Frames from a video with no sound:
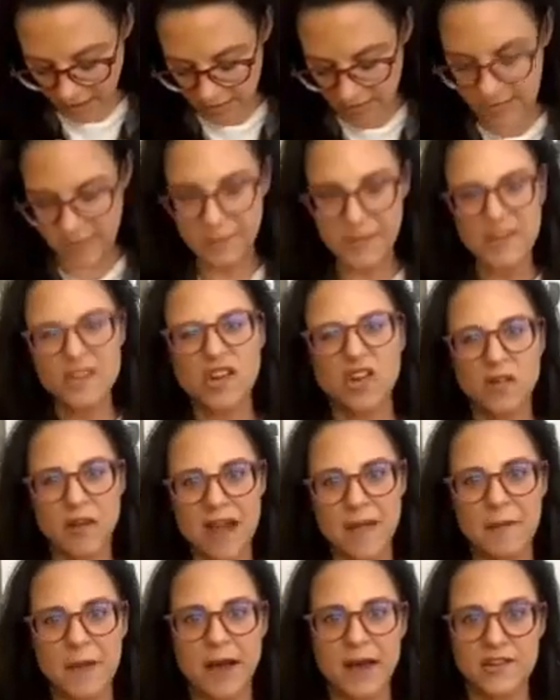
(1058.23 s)
something to
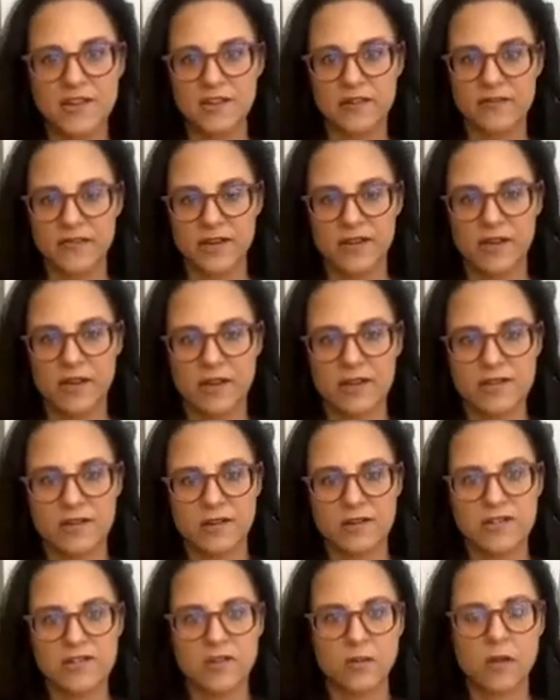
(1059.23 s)
grab onto if the dog
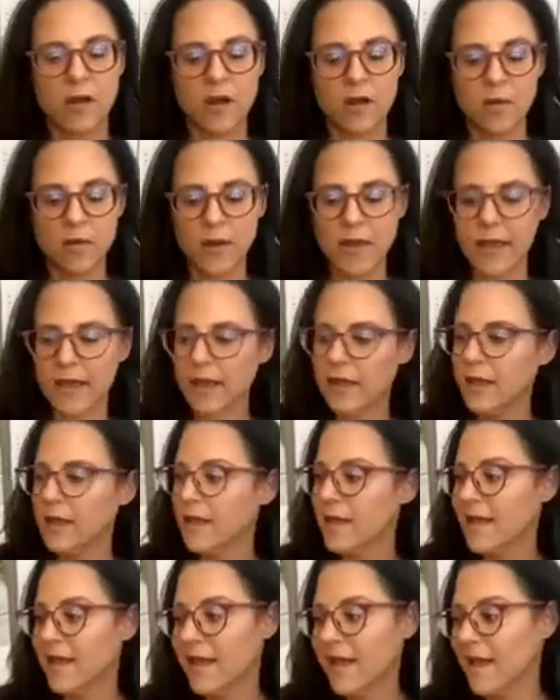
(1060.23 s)
starts to walk away.
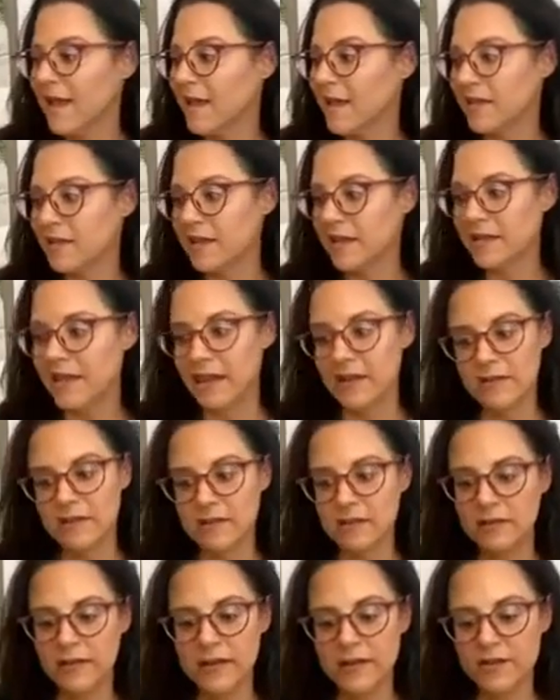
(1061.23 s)
And at the end of
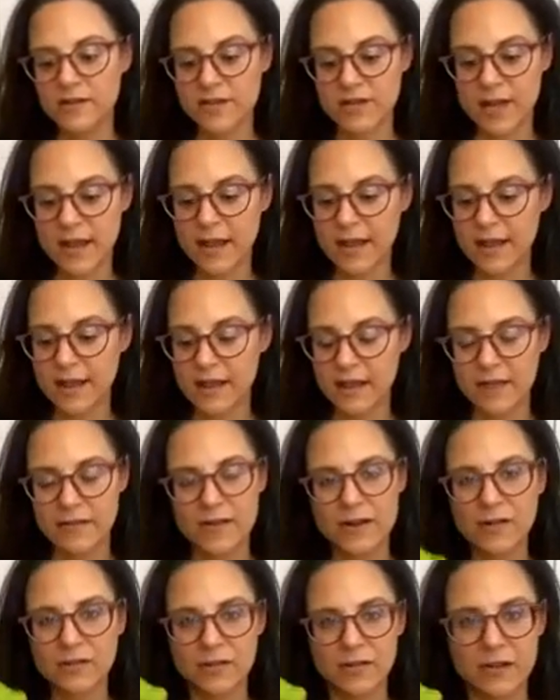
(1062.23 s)
the leash, I
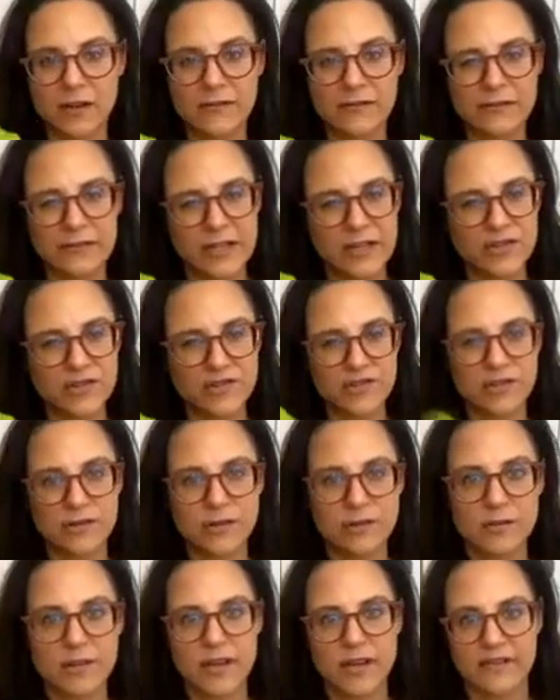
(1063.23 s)
don't love leash
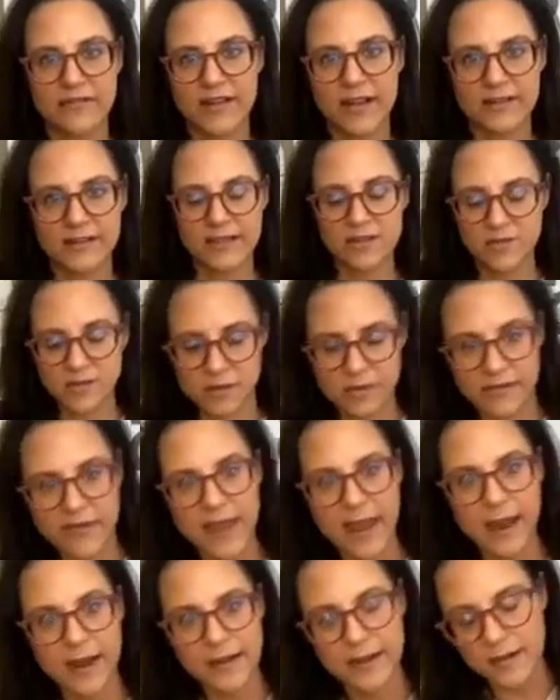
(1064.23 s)
jewelry. In fact, I sort of
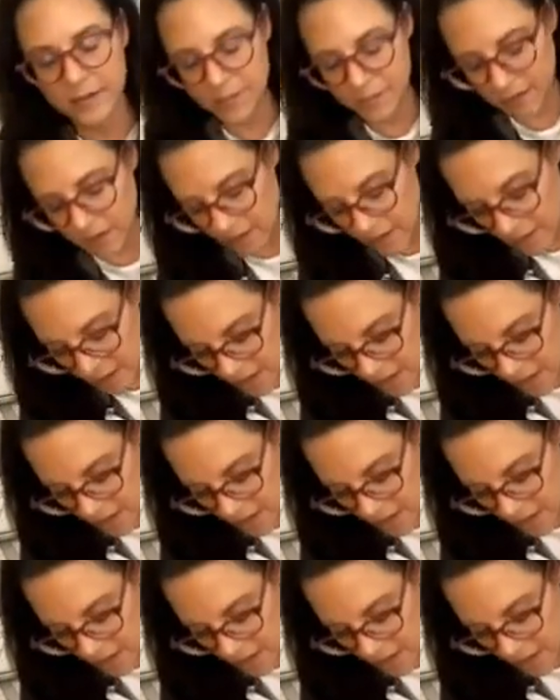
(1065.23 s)
hate it, but